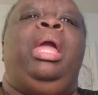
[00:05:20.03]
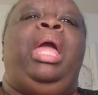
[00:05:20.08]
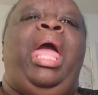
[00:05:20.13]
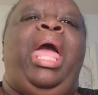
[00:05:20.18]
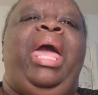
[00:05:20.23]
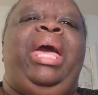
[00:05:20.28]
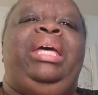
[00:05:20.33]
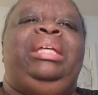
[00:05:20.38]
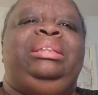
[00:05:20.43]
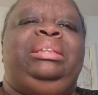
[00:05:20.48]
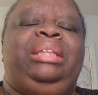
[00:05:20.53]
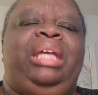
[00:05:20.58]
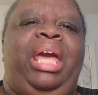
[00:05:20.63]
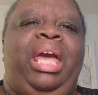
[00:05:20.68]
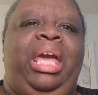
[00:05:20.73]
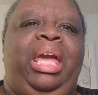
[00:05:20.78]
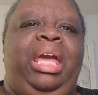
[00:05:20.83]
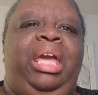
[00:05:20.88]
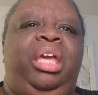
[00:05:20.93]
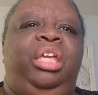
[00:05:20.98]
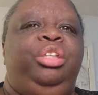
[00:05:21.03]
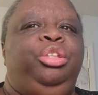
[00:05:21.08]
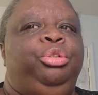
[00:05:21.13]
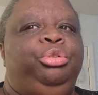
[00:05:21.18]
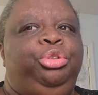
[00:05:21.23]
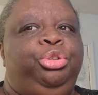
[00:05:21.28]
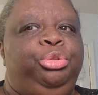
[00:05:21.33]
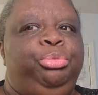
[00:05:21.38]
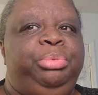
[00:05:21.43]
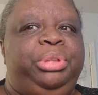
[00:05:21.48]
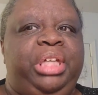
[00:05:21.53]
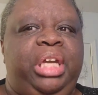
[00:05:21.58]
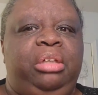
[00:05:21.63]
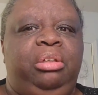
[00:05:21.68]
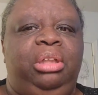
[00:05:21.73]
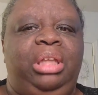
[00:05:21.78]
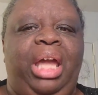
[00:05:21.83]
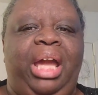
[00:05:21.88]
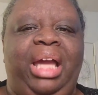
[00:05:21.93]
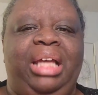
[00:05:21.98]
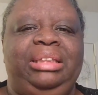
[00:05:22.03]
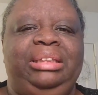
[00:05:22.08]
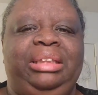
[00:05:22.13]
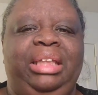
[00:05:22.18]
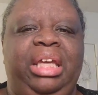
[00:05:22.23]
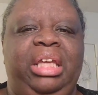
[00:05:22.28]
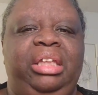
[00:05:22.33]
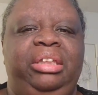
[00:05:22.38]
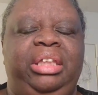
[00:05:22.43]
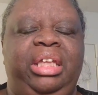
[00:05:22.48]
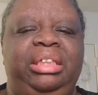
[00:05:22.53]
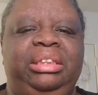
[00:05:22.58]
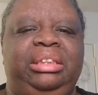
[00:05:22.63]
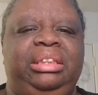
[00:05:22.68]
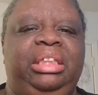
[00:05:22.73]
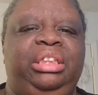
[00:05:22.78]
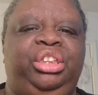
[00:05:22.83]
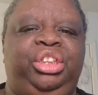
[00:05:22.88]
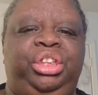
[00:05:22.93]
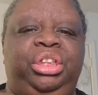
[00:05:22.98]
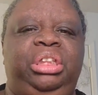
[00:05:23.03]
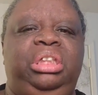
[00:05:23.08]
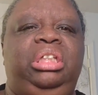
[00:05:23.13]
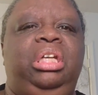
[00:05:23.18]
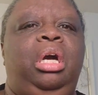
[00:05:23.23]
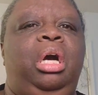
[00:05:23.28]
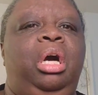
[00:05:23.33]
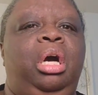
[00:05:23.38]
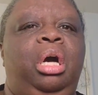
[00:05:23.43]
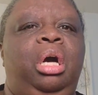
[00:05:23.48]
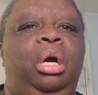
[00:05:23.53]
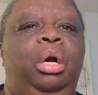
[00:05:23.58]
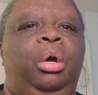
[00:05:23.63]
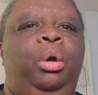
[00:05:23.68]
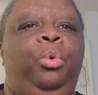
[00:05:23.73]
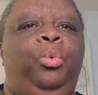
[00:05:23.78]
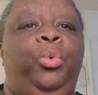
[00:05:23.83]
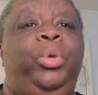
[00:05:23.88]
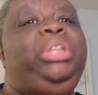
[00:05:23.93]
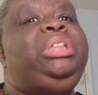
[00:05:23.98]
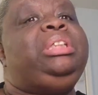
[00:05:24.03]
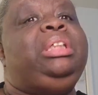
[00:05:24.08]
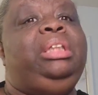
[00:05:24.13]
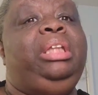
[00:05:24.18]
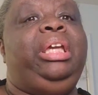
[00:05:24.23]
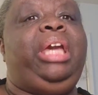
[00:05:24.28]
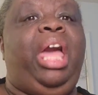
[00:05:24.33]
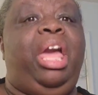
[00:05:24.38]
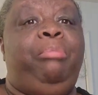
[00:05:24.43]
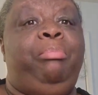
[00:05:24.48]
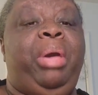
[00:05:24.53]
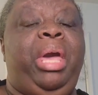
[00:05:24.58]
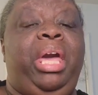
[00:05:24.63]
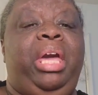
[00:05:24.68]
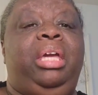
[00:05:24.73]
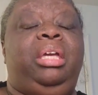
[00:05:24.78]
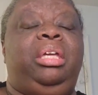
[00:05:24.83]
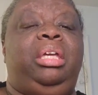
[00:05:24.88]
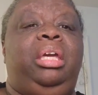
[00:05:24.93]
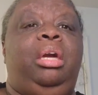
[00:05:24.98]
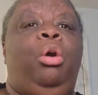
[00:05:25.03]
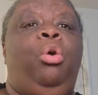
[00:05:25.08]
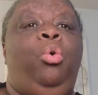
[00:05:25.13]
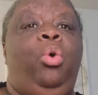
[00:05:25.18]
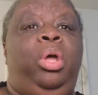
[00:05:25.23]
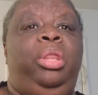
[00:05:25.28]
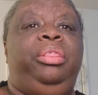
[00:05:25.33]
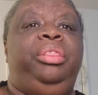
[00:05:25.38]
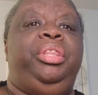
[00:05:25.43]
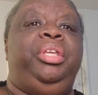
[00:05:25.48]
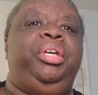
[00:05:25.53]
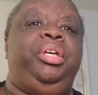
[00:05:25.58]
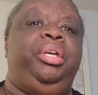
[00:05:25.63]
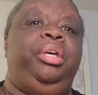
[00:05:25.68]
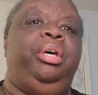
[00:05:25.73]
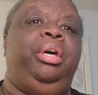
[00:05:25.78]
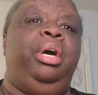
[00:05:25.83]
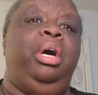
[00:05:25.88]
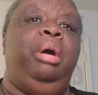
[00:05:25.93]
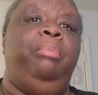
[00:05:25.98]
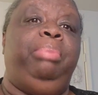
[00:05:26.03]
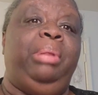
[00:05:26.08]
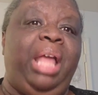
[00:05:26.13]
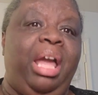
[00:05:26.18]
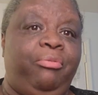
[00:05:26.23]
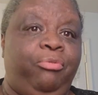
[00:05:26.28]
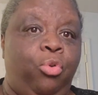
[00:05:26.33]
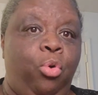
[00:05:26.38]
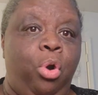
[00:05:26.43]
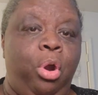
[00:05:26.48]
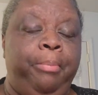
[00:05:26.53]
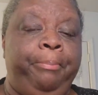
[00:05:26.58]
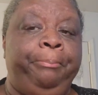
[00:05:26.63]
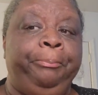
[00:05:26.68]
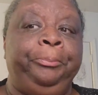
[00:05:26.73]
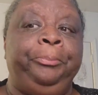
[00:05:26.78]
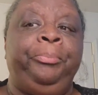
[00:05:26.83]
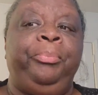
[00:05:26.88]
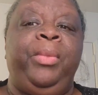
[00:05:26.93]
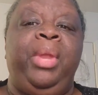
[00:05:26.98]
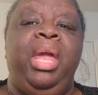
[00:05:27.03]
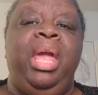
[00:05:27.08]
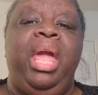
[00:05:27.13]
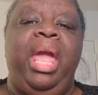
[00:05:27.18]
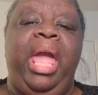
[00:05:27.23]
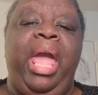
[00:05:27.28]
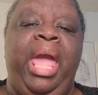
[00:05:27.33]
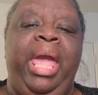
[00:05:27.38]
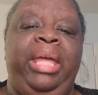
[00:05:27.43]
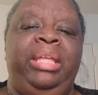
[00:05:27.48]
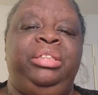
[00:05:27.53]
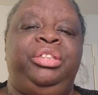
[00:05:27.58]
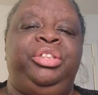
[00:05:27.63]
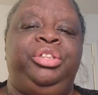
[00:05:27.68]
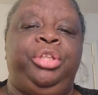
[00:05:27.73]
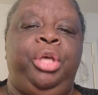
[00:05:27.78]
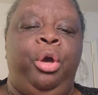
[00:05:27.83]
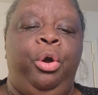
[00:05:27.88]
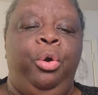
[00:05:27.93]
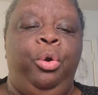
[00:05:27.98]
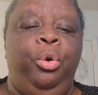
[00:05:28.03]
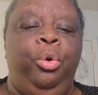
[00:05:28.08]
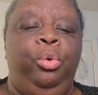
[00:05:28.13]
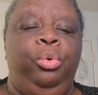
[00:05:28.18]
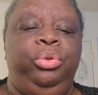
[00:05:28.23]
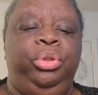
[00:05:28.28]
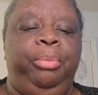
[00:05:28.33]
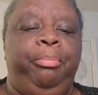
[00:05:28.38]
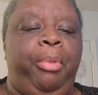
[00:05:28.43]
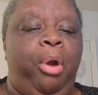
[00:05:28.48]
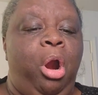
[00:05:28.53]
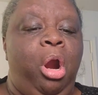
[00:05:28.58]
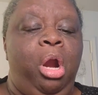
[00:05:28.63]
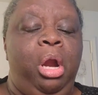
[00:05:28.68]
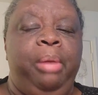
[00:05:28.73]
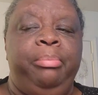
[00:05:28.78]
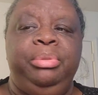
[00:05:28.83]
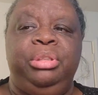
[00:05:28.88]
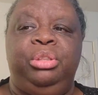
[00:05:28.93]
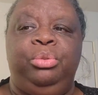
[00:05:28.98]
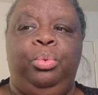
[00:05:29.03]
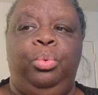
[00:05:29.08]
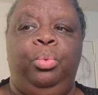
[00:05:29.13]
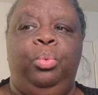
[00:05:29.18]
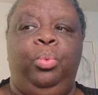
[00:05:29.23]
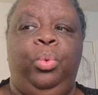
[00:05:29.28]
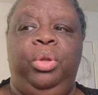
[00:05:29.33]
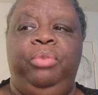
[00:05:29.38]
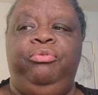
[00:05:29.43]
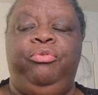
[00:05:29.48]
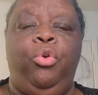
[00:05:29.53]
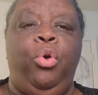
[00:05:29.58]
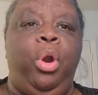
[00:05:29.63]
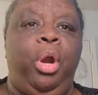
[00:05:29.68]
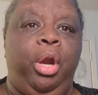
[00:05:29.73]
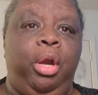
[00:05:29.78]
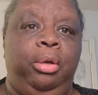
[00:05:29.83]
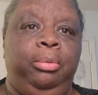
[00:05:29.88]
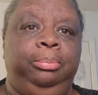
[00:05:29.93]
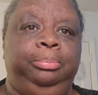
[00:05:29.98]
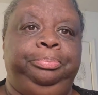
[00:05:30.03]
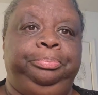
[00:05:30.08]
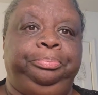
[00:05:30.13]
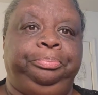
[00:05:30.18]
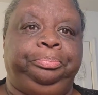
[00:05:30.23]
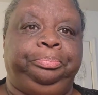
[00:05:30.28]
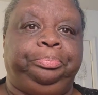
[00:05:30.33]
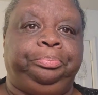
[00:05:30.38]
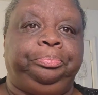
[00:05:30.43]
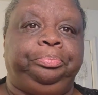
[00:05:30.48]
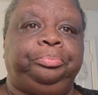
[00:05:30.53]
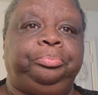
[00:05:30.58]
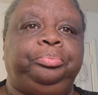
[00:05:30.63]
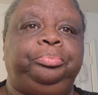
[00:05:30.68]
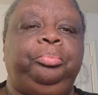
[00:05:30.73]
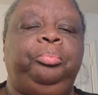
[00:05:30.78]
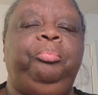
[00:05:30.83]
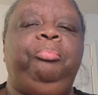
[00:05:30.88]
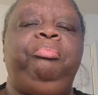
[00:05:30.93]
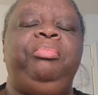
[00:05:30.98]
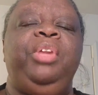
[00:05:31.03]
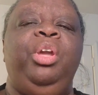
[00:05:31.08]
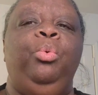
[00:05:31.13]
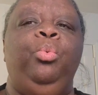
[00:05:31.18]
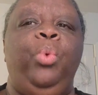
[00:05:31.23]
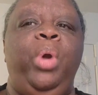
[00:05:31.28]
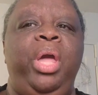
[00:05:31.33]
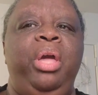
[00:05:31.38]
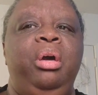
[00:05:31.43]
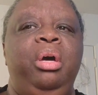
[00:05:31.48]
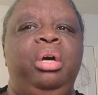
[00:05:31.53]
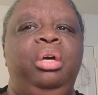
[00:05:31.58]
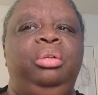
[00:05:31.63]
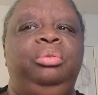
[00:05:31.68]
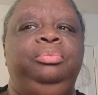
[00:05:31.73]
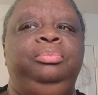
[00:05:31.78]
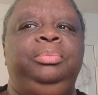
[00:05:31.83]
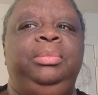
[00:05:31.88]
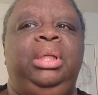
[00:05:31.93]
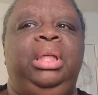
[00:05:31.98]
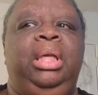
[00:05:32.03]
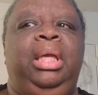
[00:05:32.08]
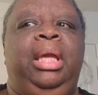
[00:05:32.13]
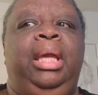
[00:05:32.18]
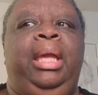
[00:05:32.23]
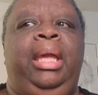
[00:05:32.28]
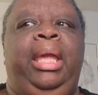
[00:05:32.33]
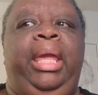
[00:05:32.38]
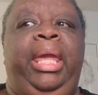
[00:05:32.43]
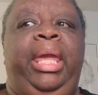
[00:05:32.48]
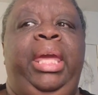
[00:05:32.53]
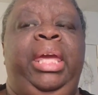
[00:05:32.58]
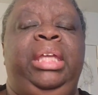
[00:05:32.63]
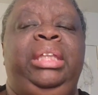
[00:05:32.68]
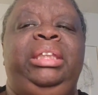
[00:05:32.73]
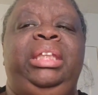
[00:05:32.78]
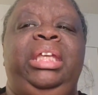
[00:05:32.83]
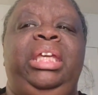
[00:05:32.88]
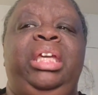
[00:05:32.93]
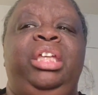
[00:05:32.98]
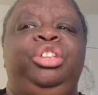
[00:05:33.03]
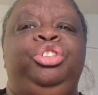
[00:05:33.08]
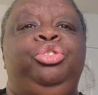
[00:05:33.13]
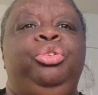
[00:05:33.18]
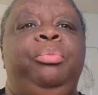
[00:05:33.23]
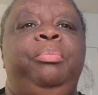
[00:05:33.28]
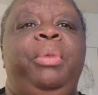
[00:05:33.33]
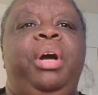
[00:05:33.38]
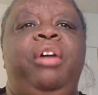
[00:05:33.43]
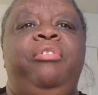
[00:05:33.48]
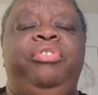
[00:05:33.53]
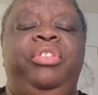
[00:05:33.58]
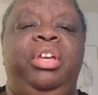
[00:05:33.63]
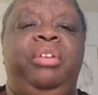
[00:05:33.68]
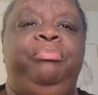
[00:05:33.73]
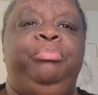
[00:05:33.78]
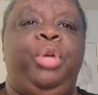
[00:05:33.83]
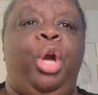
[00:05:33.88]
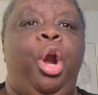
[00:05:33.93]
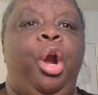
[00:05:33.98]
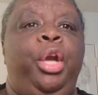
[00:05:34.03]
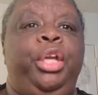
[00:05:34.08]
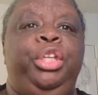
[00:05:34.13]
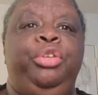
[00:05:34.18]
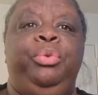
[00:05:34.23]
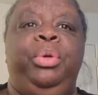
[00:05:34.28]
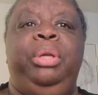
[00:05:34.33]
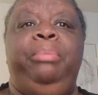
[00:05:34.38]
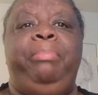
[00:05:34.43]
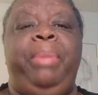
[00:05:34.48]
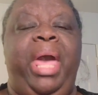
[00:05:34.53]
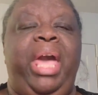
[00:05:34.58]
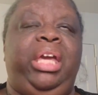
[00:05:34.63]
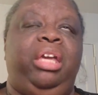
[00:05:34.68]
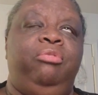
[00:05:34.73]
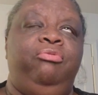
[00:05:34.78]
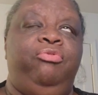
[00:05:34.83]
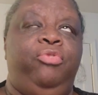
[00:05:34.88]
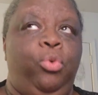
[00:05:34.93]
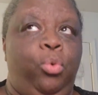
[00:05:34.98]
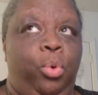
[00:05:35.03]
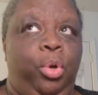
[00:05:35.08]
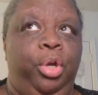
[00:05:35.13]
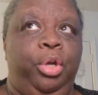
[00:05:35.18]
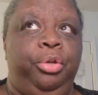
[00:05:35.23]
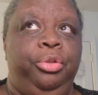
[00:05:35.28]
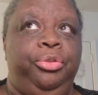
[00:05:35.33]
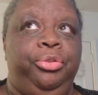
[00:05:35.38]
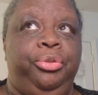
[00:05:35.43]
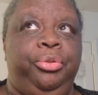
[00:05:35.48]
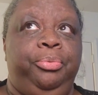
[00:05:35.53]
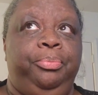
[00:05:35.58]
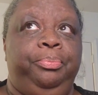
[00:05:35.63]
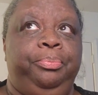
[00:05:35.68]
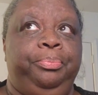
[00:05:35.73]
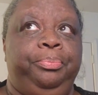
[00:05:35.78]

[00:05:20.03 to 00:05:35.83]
has a YouTube channel. Like I said, they said she recently came back on the platform. And so the Barbs went for her. Well, in the interim of them arguing back and forth,